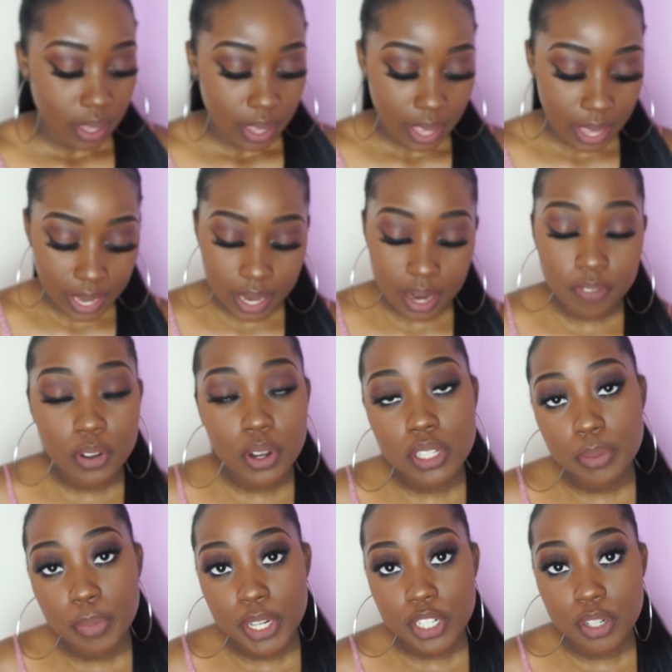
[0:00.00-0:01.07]
And I forgot
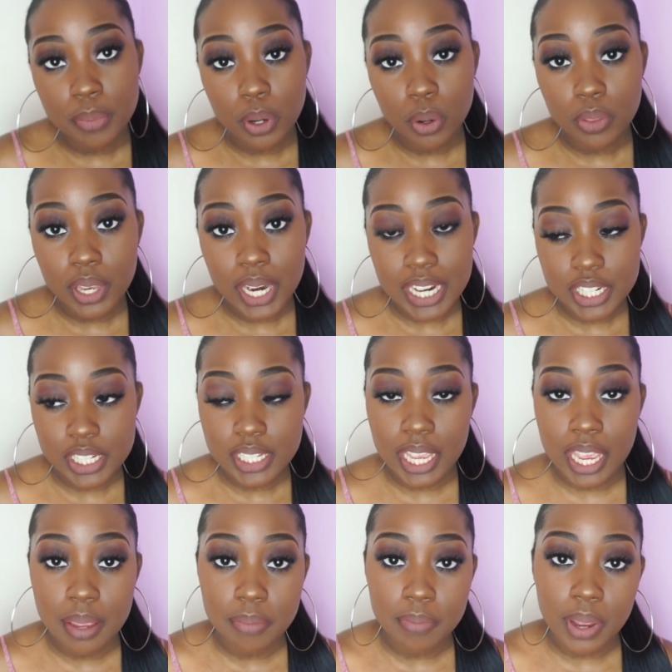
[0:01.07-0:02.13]
to mention, but all the lashes
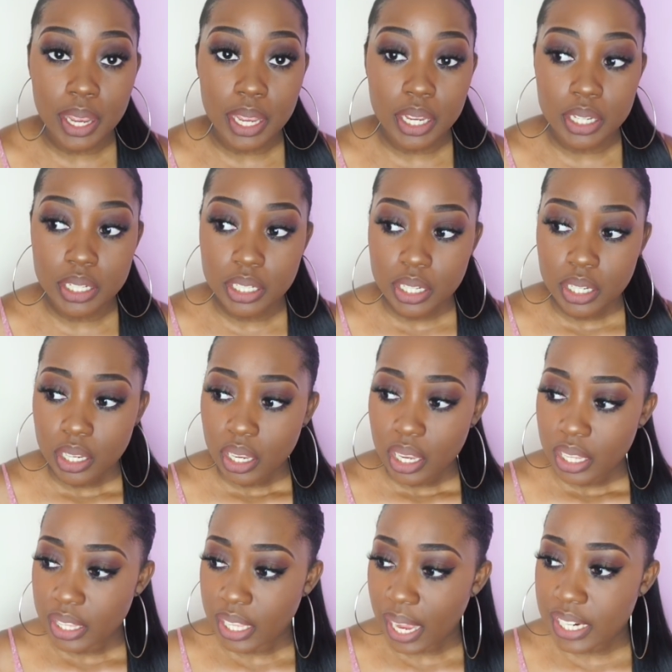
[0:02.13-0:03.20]
came via,
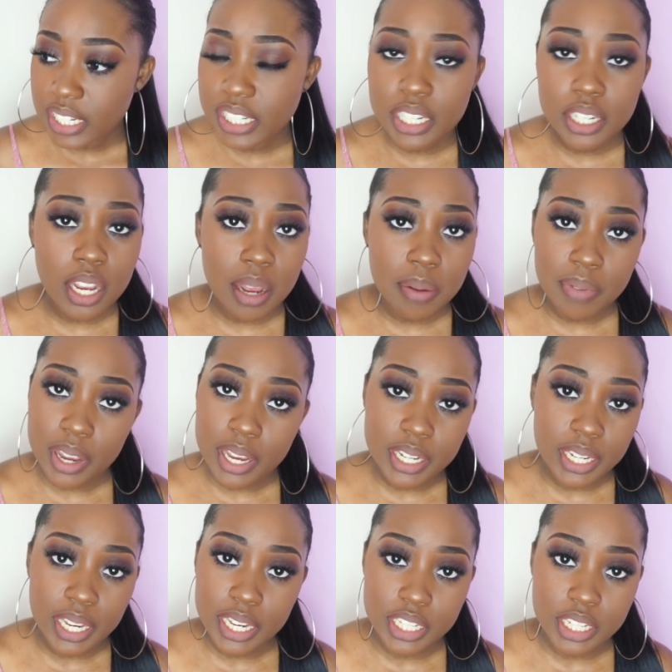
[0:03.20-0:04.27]
they actually didn't come via
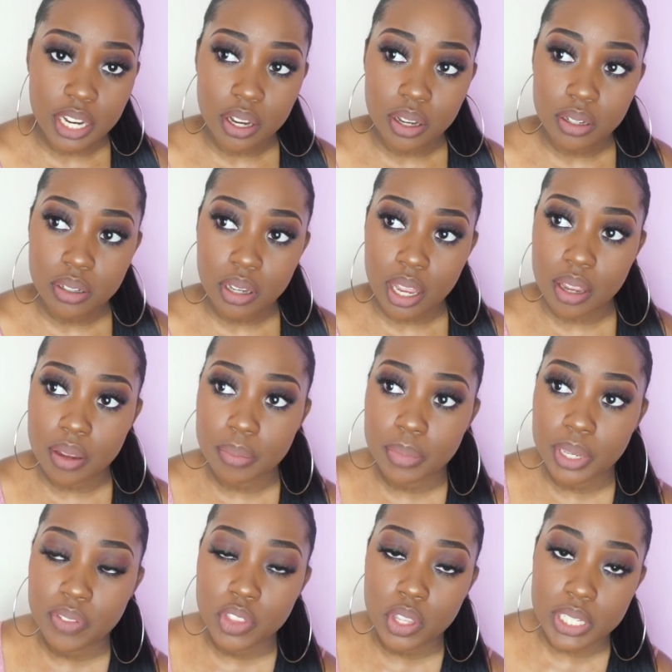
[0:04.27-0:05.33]
DHL,
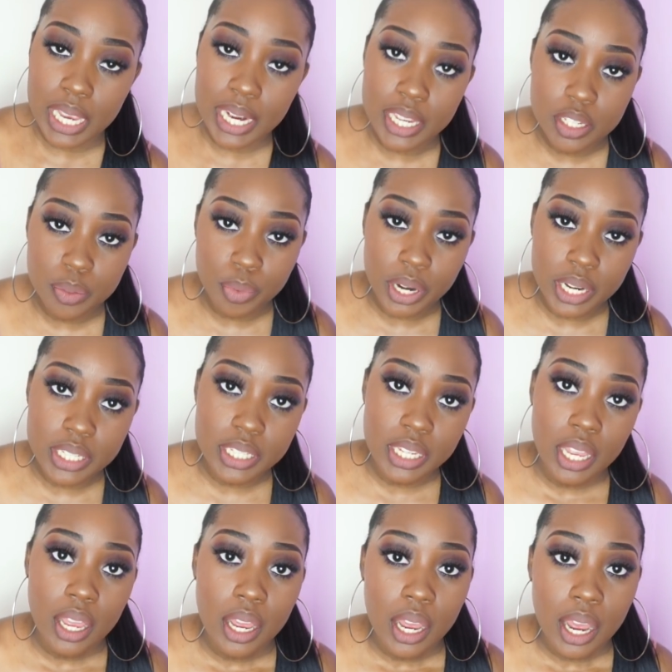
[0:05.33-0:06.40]
even though it's AliExpress.
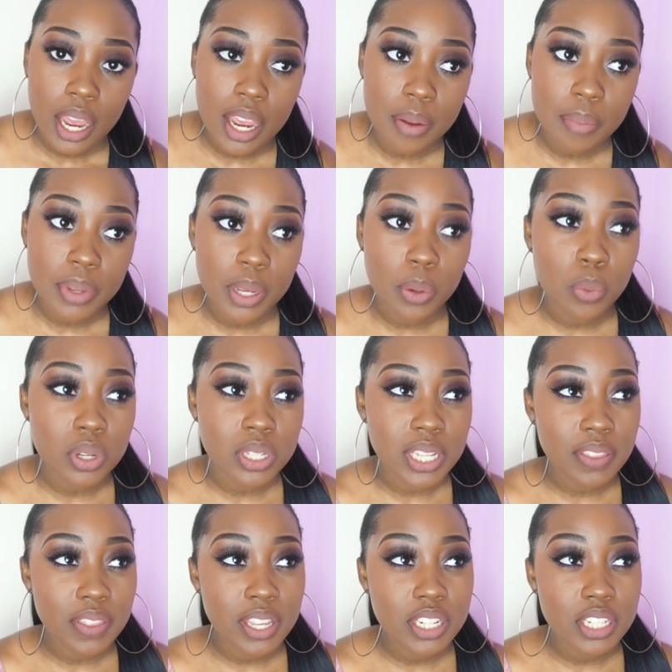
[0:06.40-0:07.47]
It was, I
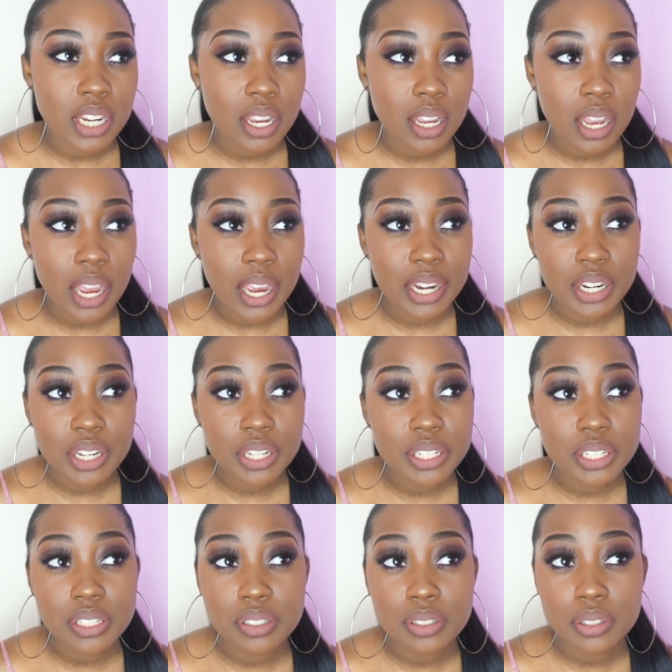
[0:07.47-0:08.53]
think,
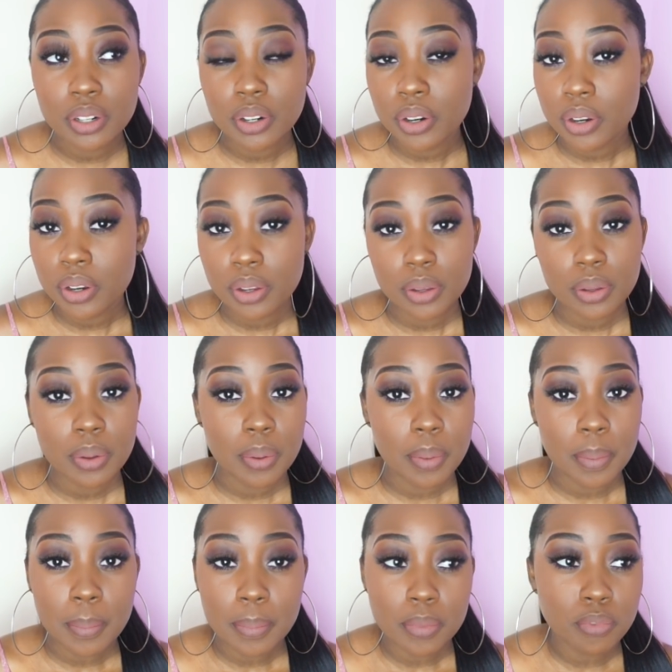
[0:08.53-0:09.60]
China,
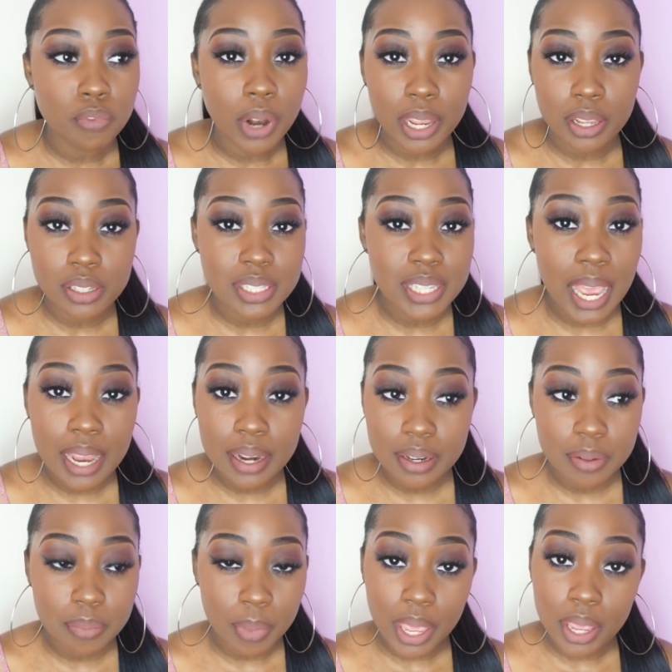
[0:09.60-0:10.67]
like
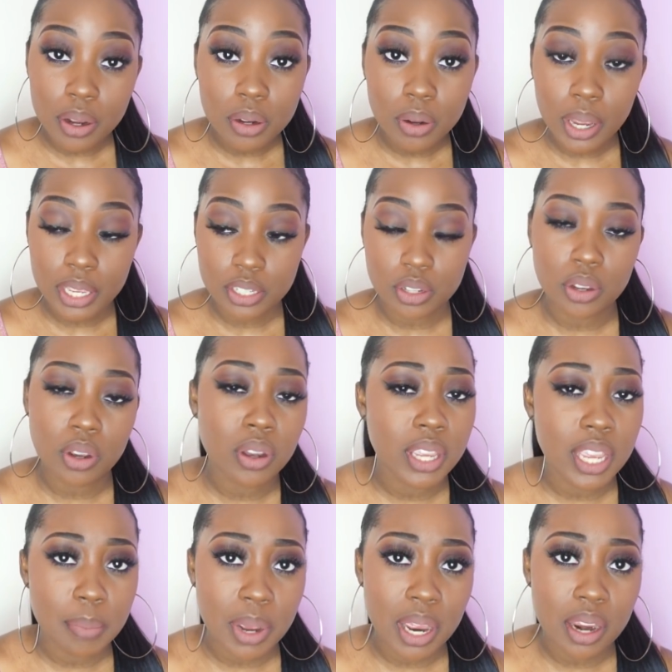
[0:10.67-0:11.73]
standard mail. So I got
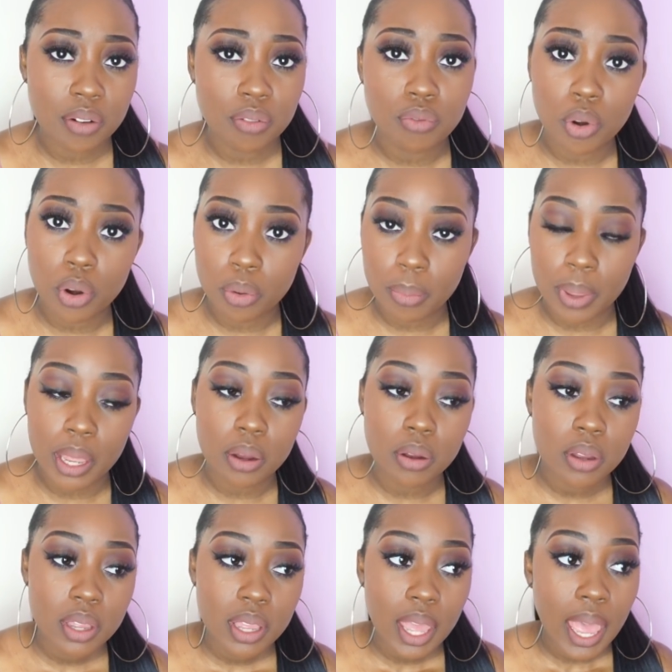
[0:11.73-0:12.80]
here by Royal Mail.
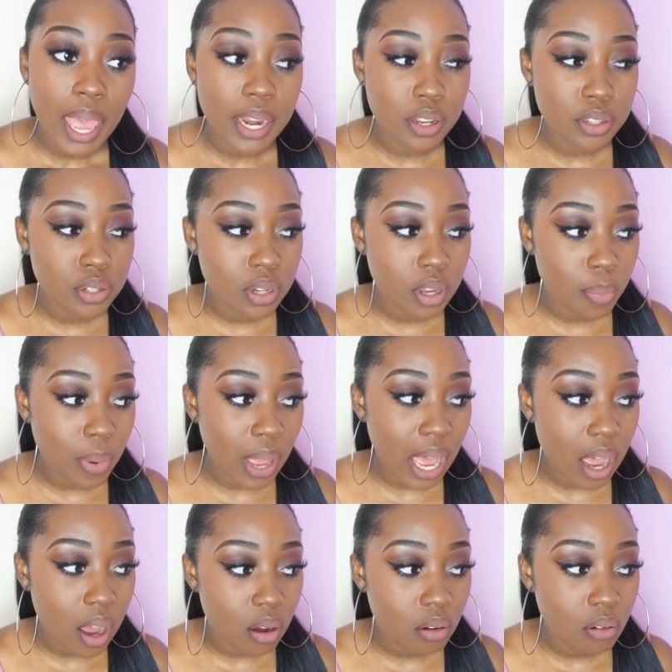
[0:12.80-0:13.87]
And it took
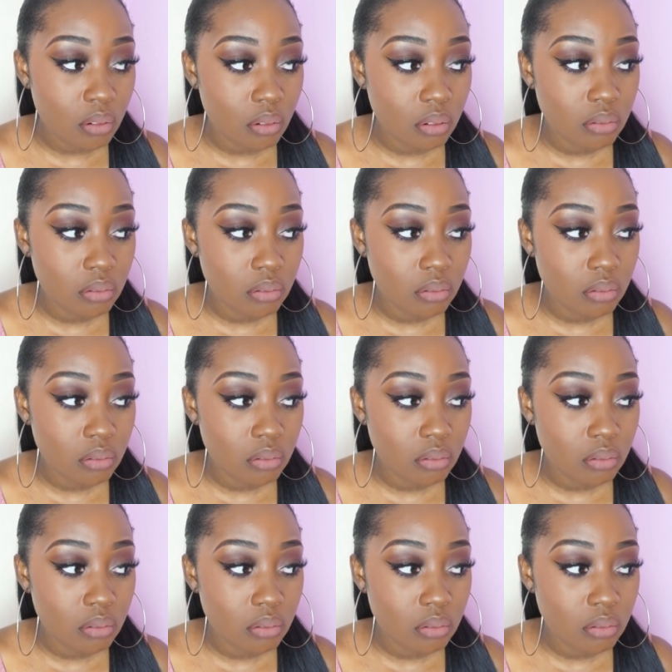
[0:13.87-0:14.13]
about,